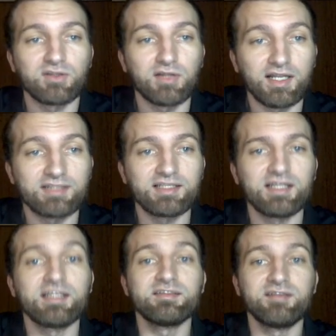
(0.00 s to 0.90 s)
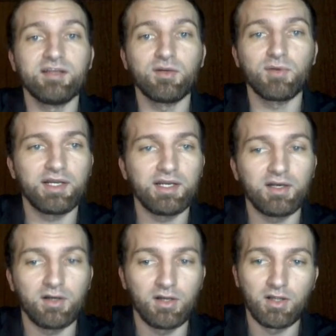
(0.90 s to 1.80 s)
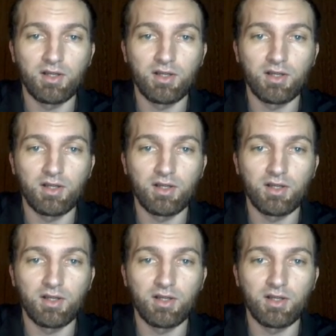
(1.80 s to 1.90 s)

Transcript: So like I said, this deal right here,